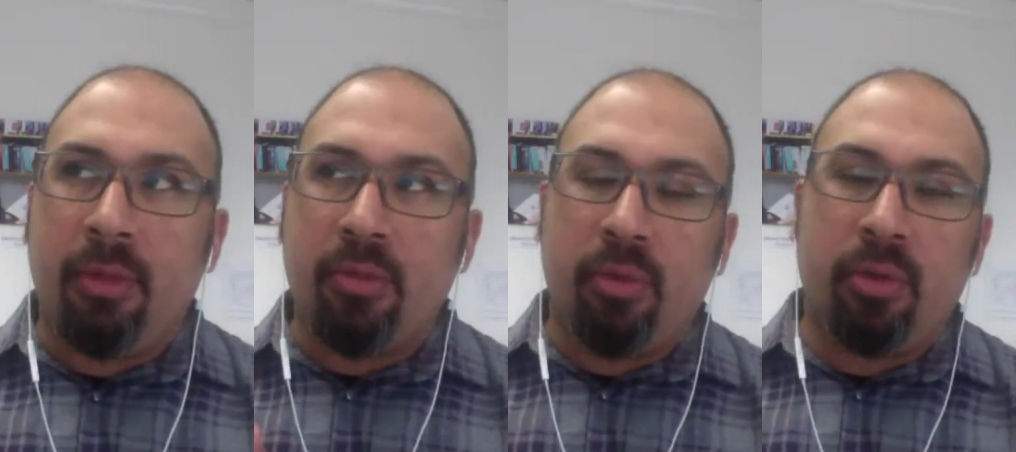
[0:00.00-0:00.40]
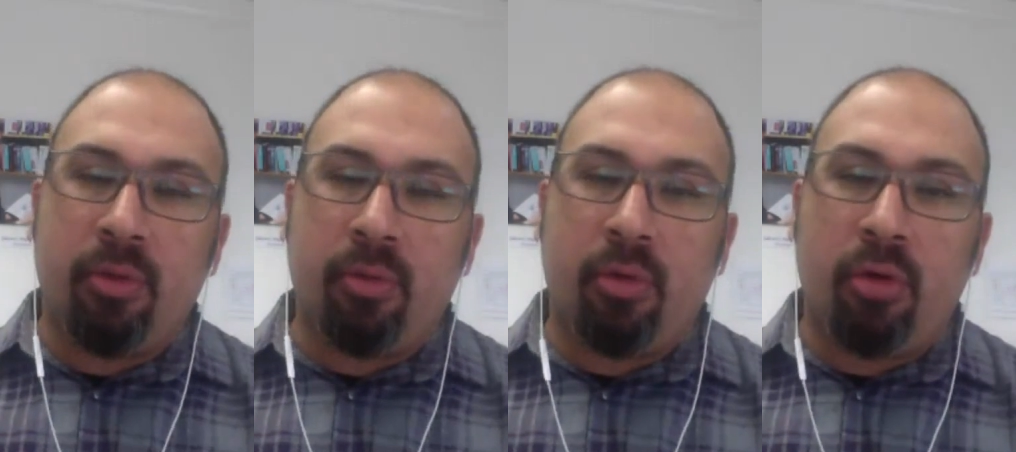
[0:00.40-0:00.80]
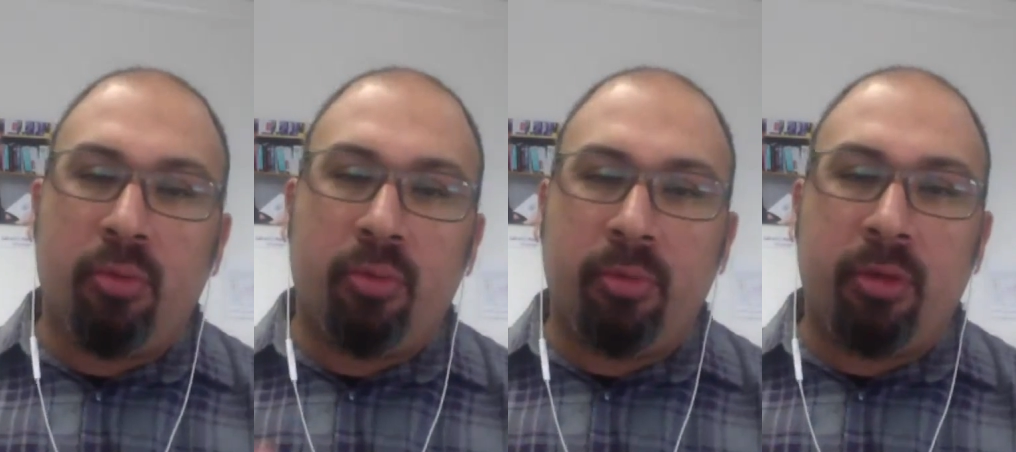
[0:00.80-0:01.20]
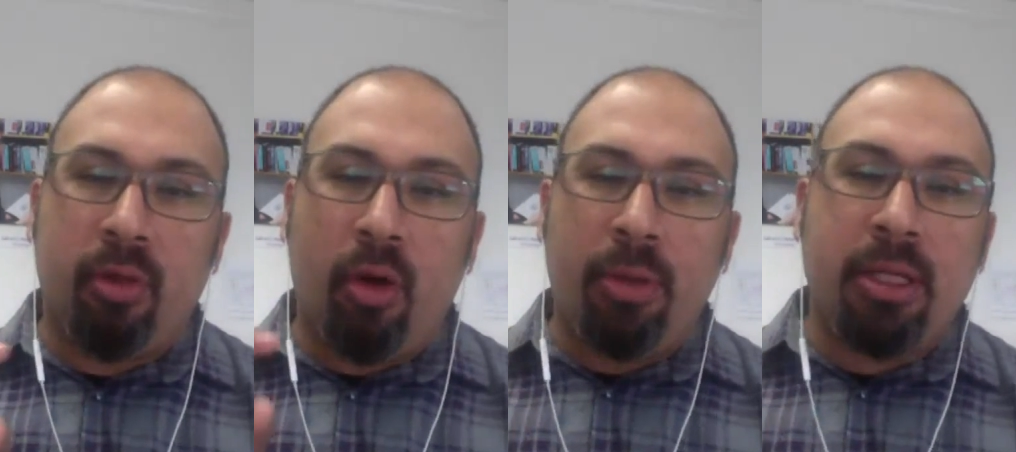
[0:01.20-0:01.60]
We're
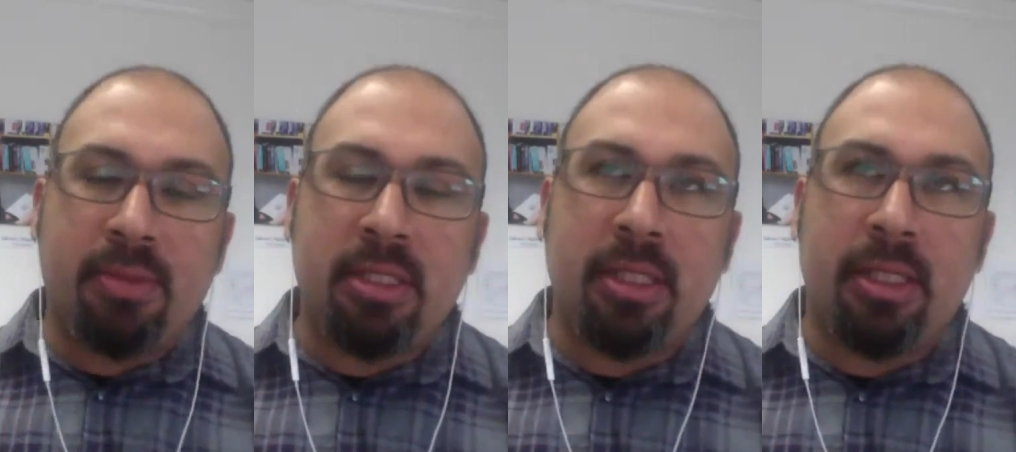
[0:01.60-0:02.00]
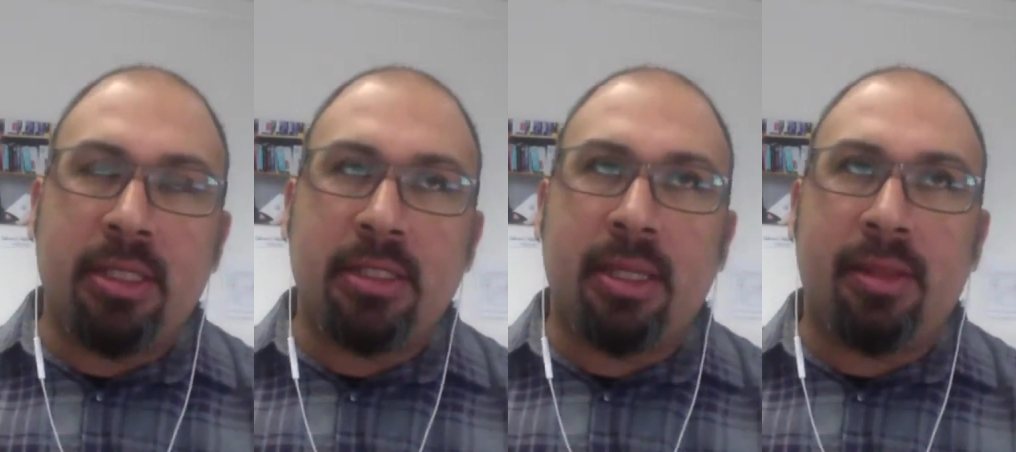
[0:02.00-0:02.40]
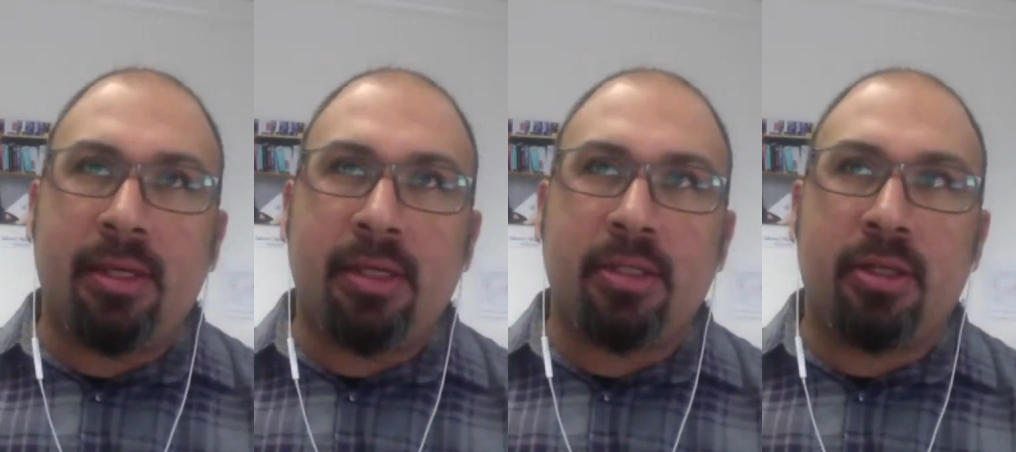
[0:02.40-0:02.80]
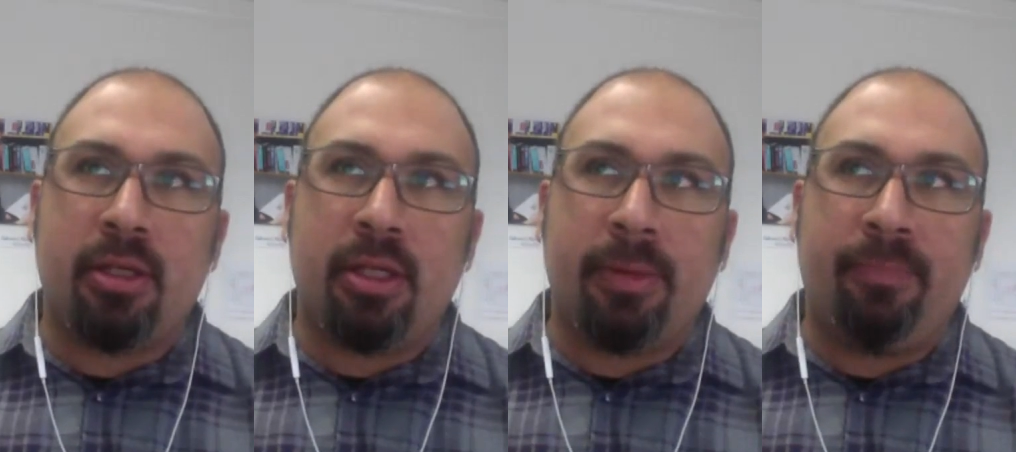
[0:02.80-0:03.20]
opening up Salinas, I think, is
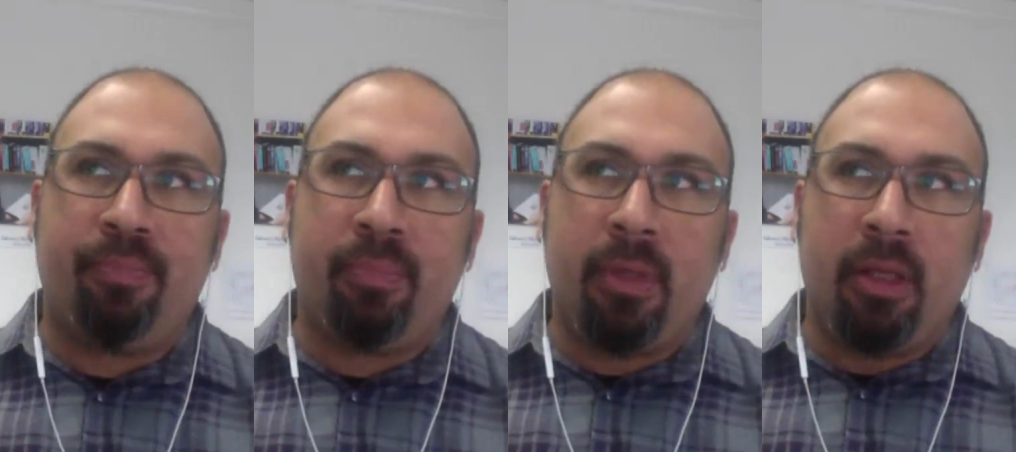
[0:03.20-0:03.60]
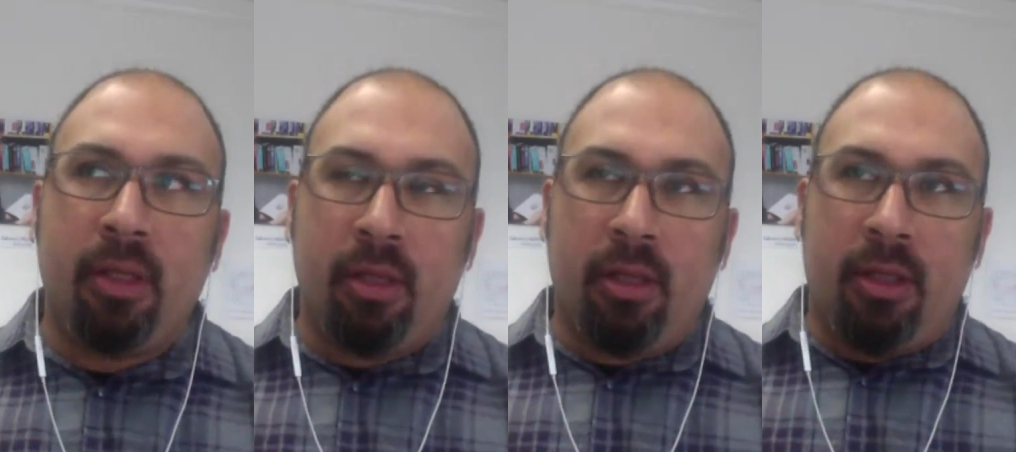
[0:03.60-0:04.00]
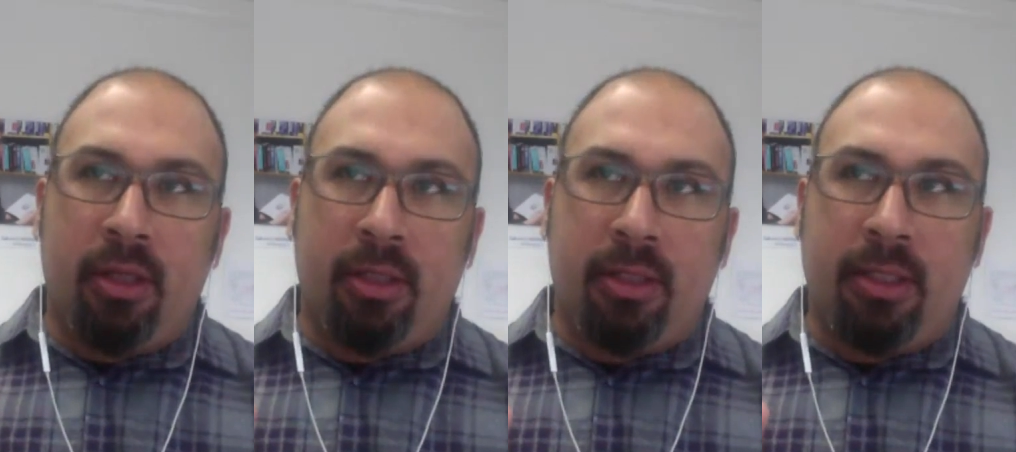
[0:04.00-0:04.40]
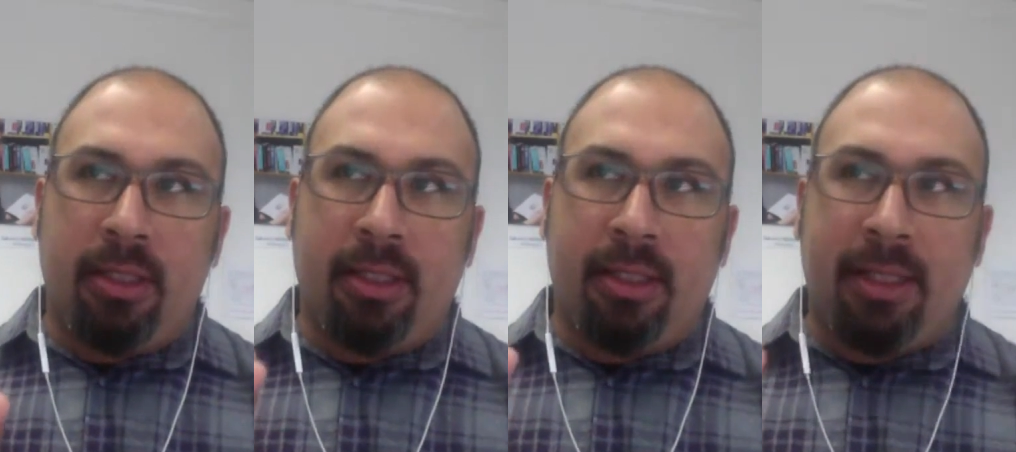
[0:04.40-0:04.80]
gonna
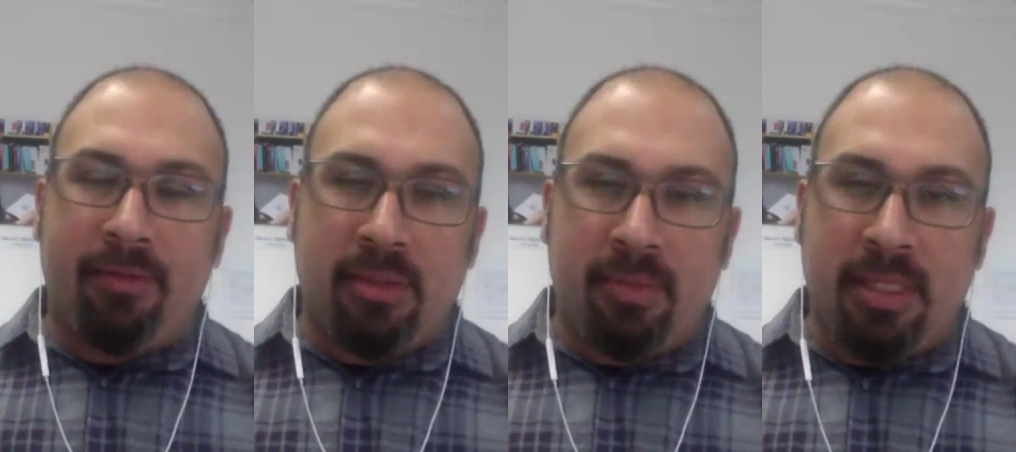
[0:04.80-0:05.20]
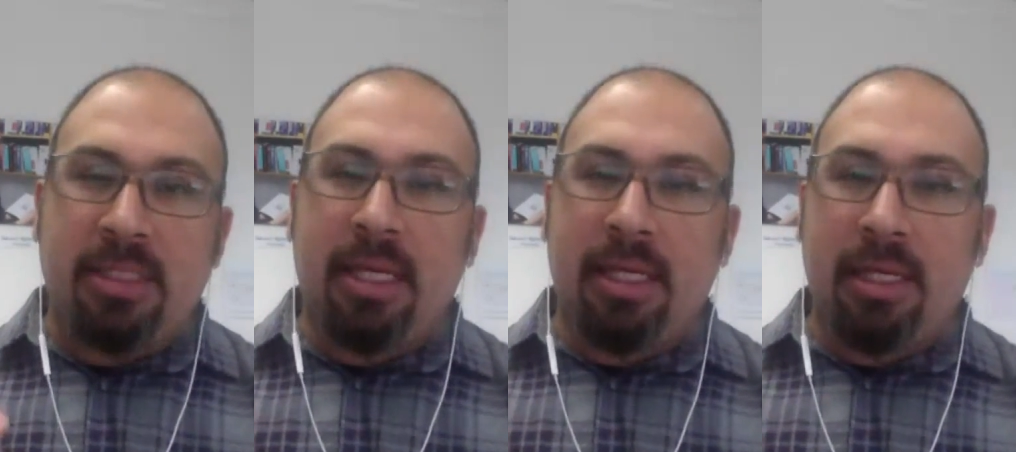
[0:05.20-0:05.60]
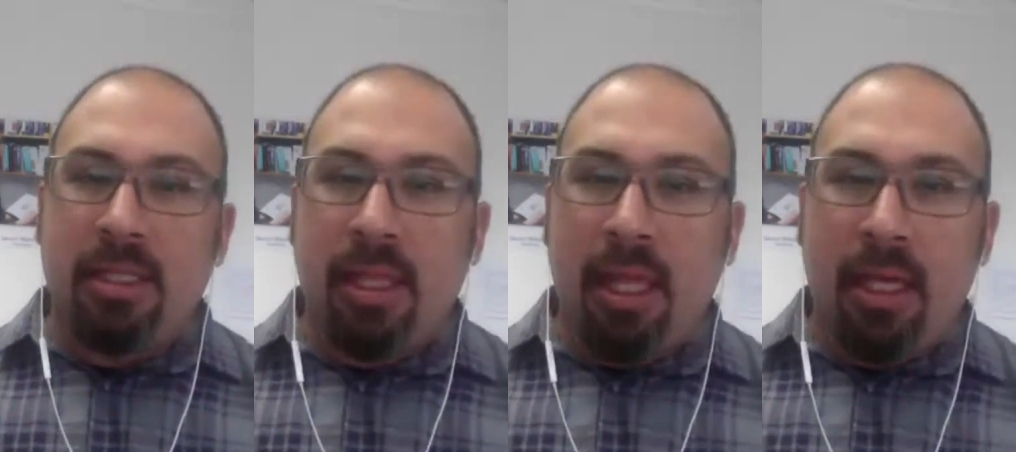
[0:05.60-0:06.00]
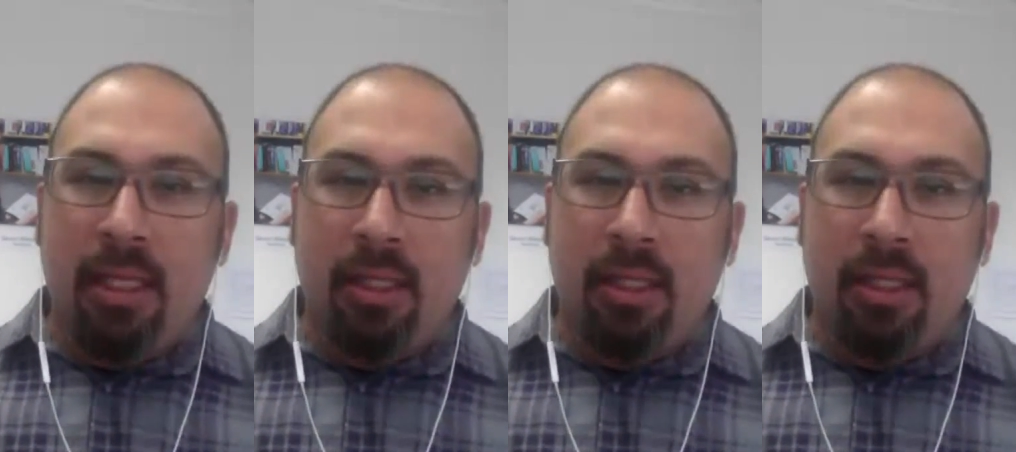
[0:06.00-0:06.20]
give us some insight into that.